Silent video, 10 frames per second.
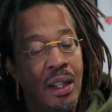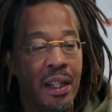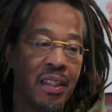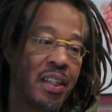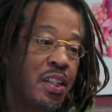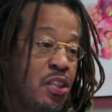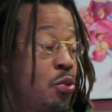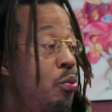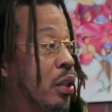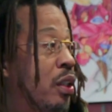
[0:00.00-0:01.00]
and he did his
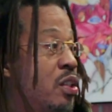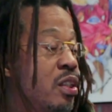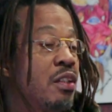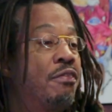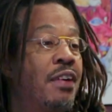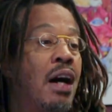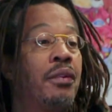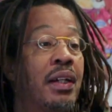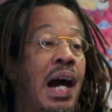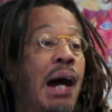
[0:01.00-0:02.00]
due diligence and
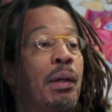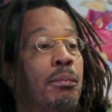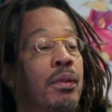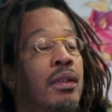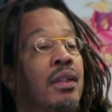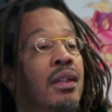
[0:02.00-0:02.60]
found the comic book,